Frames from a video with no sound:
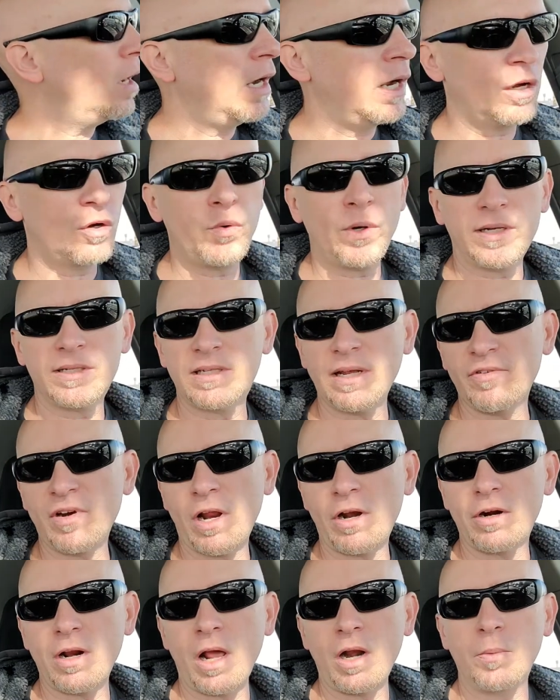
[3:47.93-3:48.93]
Quick
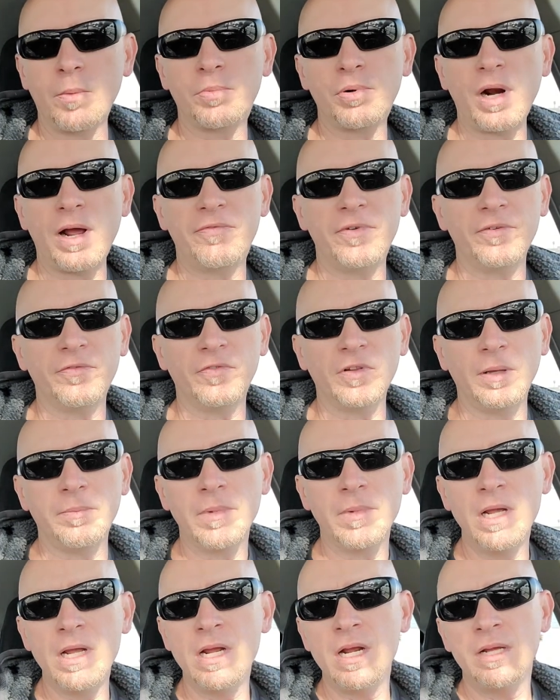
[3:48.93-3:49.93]
$700 profit flip.
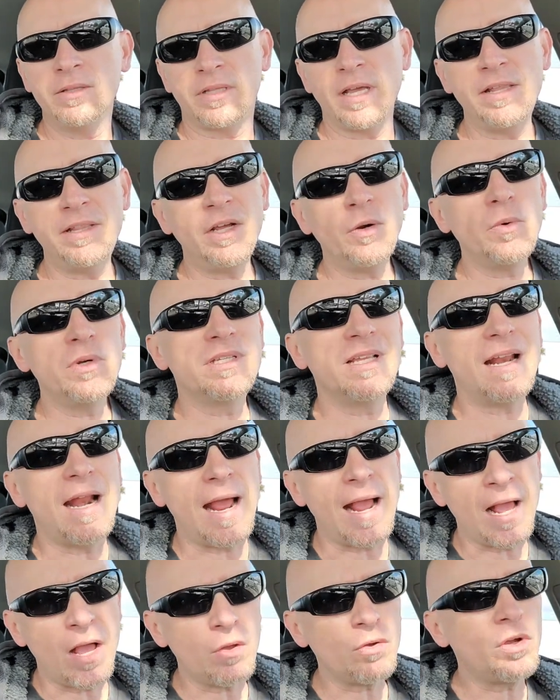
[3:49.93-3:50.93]
Then there was an
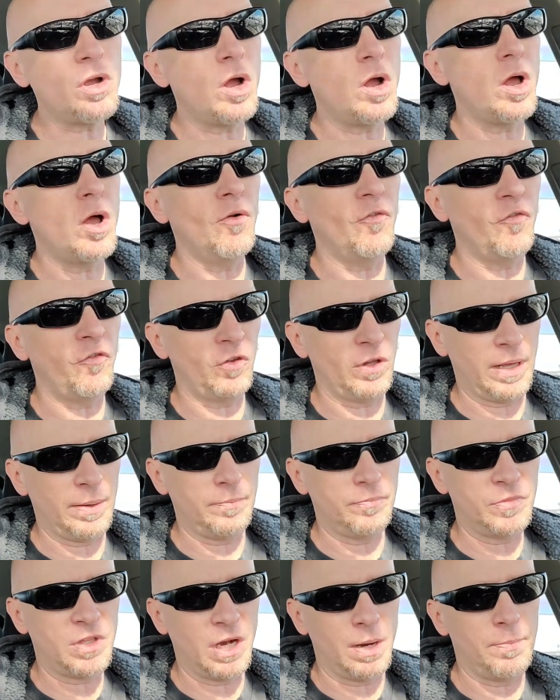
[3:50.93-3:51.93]
alcohol flip
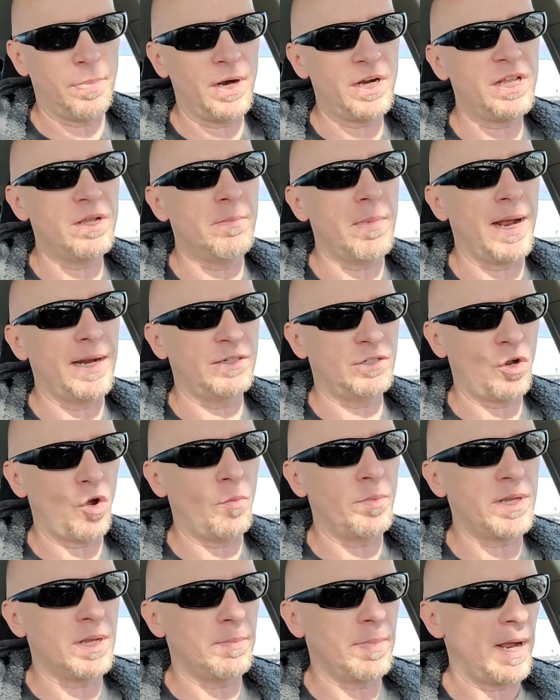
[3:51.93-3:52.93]
that a buddy of mine
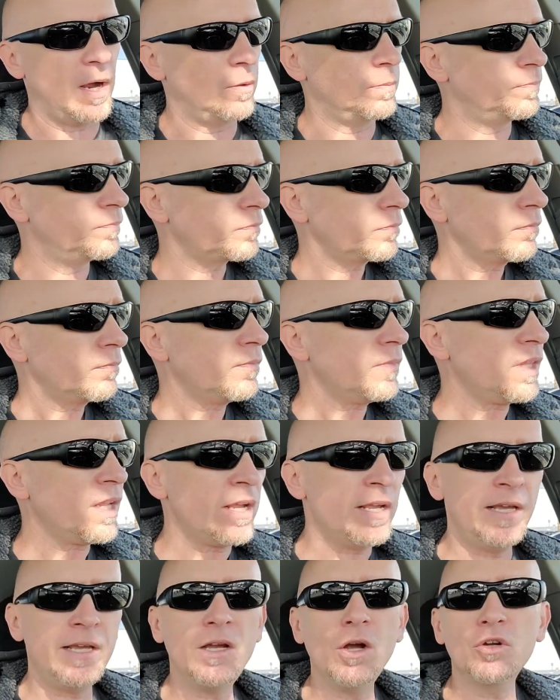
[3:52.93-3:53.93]
told me about.
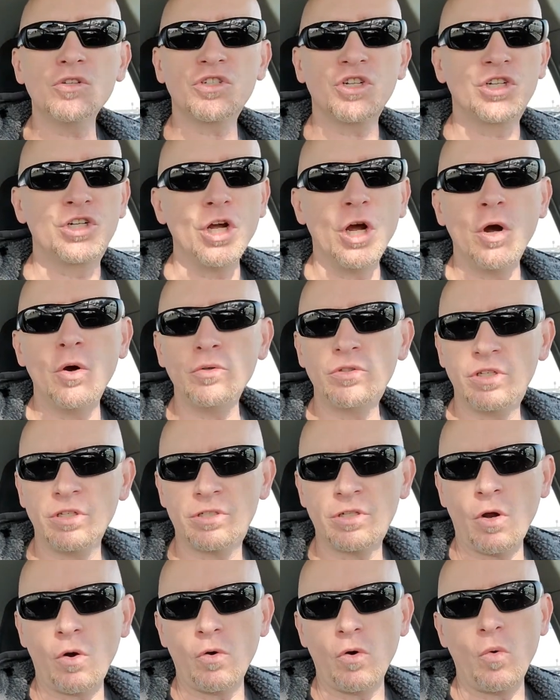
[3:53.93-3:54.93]
He goes, go to
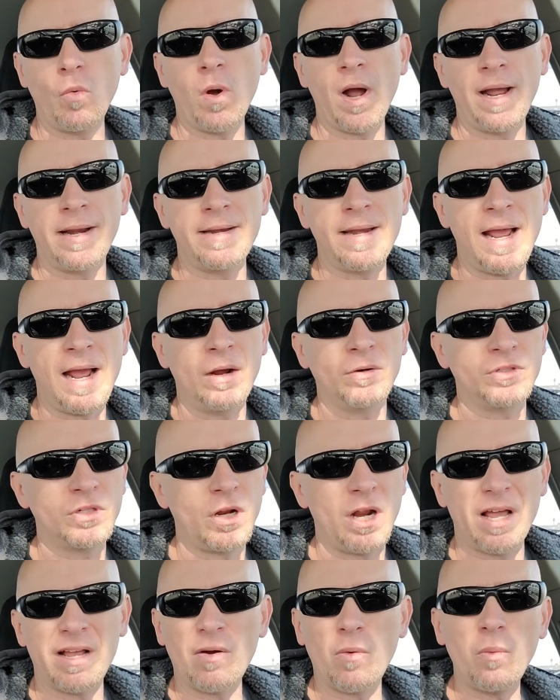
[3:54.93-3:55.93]
Total Wine now.
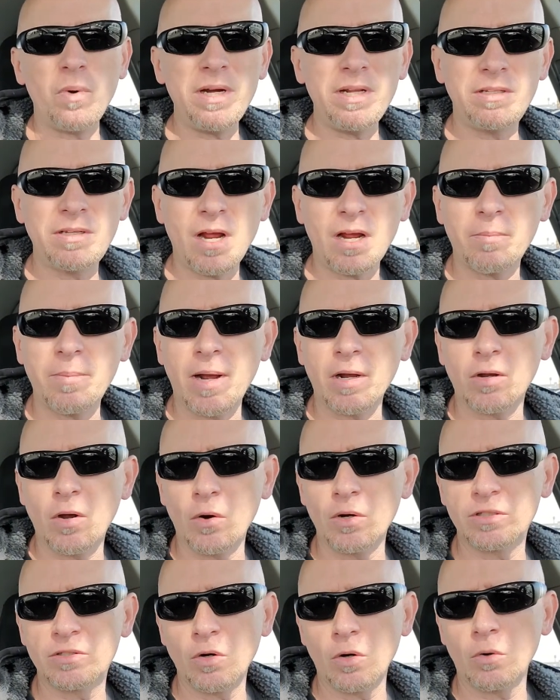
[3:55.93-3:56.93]
I go, what are you talking about?
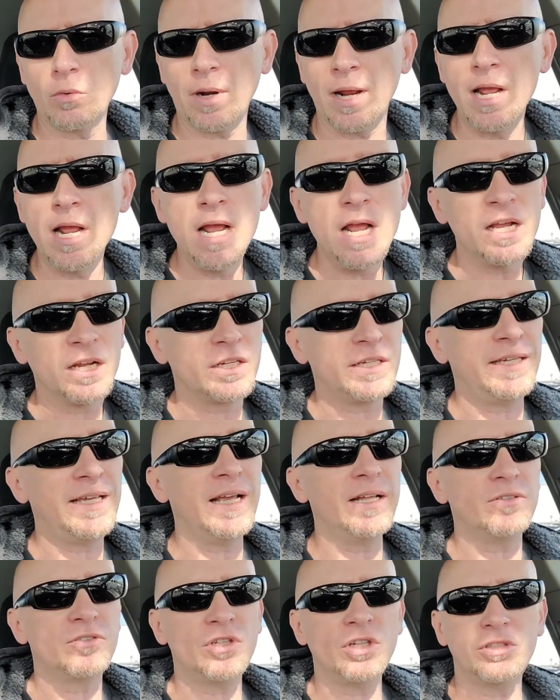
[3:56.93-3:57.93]
Go to Total Wine.
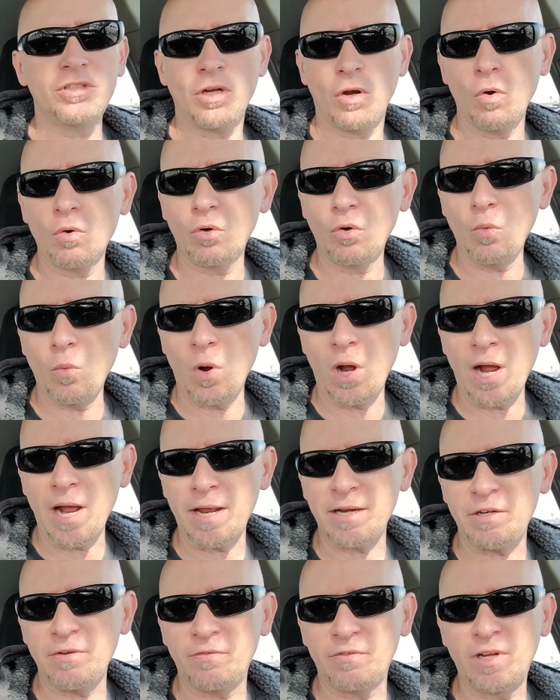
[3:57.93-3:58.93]
Get to Total
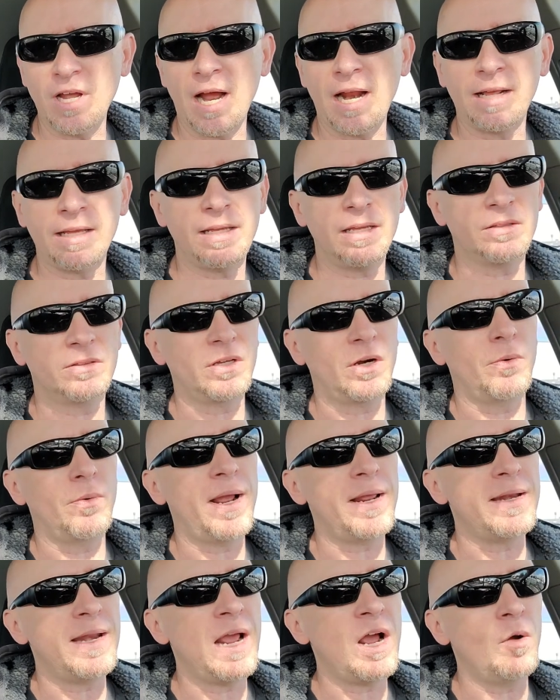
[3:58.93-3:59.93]
Wine. You've got to get there
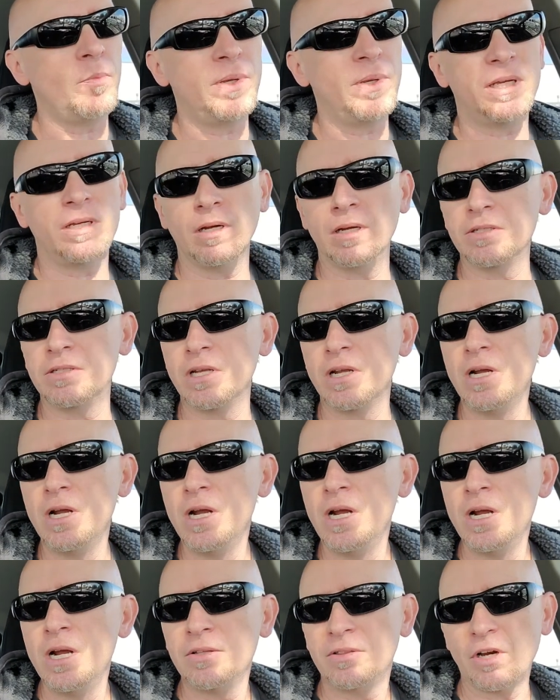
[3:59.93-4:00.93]
right now, because
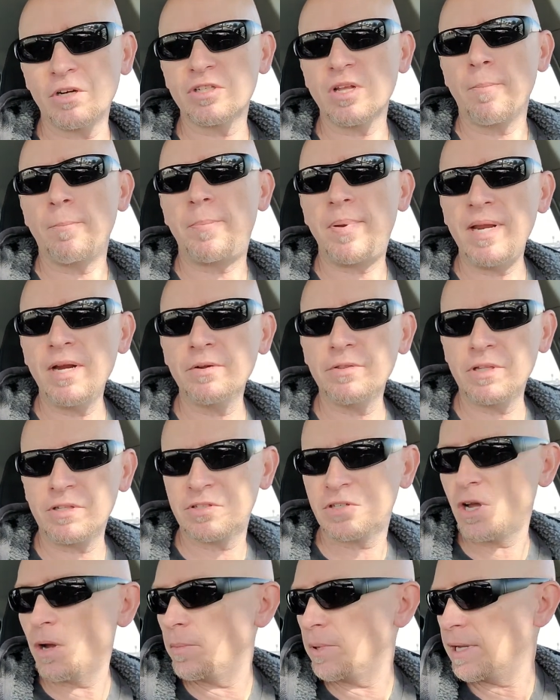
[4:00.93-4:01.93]
there's a beer
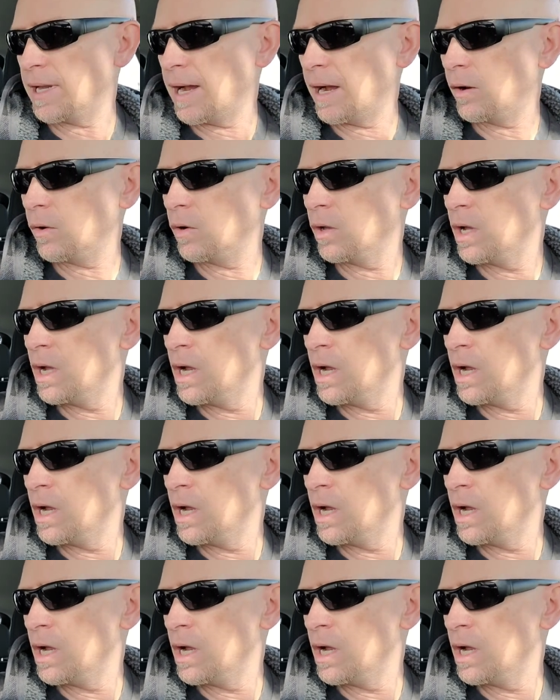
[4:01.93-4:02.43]
that's coming out